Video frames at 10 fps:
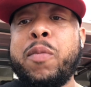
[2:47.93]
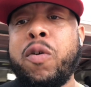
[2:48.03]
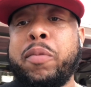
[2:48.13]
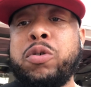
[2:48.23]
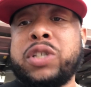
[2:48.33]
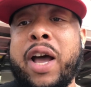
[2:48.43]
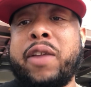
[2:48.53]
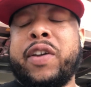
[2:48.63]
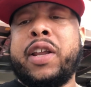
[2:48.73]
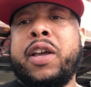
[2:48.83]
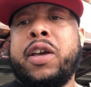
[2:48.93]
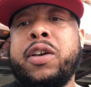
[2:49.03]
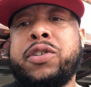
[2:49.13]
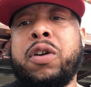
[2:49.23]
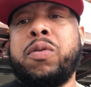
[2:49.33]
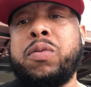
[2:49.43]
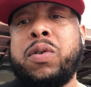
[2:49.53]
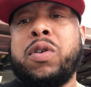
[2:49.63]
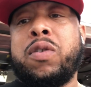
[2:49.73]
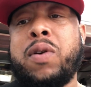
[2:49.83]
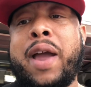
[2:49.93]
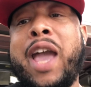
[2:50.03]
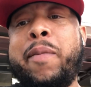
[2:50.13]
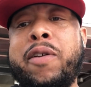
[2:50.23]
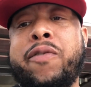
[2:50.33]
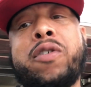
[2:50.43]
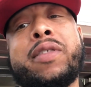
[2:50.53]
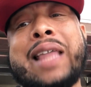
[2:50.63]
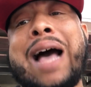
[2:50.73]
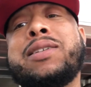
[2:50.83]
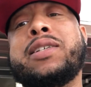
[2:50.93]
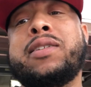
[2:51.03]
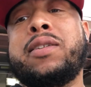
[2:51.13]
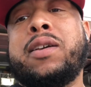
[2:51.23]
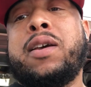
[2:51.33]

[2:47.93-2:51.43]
boost out of it. So we're aiming for 1,000